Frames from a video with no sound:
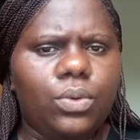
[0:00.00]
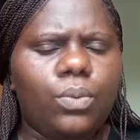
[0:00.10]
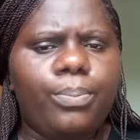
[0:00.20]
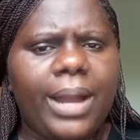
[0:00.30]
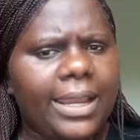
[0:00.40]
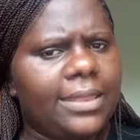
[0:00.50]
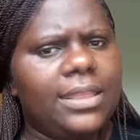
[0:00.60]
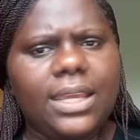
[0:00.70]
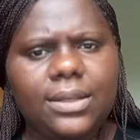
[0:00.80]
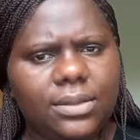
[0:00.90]
back
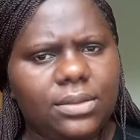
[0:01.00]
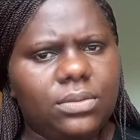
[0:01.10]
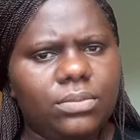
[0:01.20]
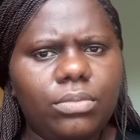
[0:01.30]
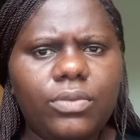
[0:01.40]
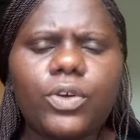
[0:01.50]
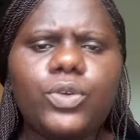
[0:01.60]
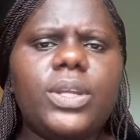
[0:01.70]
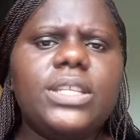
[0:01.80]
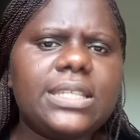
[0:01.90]
then, before
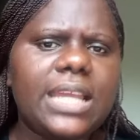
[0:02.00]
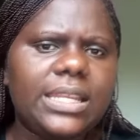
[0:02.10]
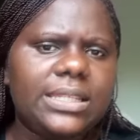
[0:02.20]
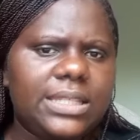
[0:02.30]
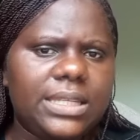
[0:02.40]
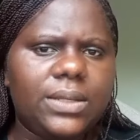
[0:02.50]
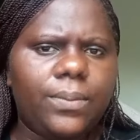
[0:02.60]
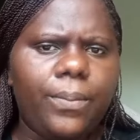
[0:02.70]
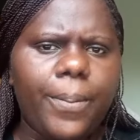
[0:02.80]
2019,